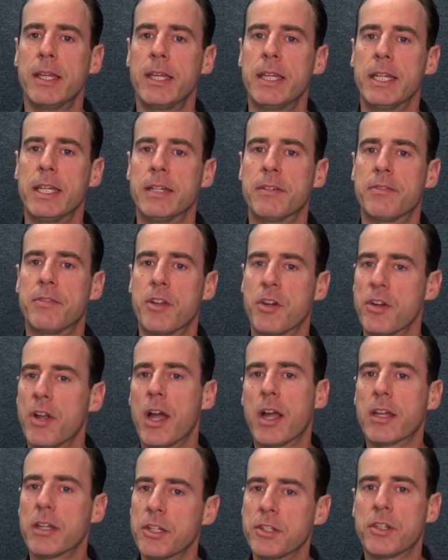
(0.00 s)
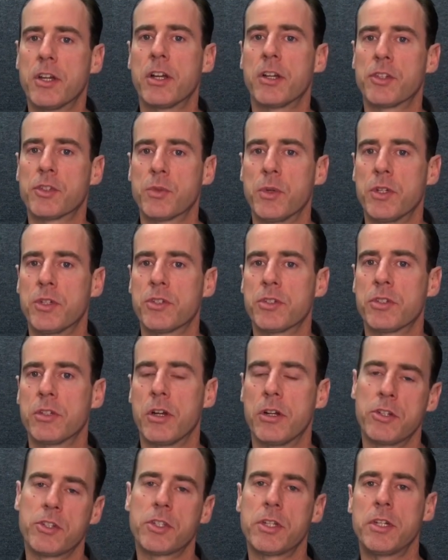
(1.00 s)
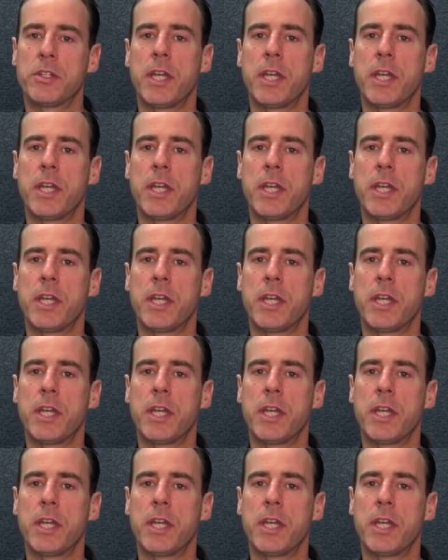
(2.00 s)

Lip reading: if they're not going to tongue switch, are just going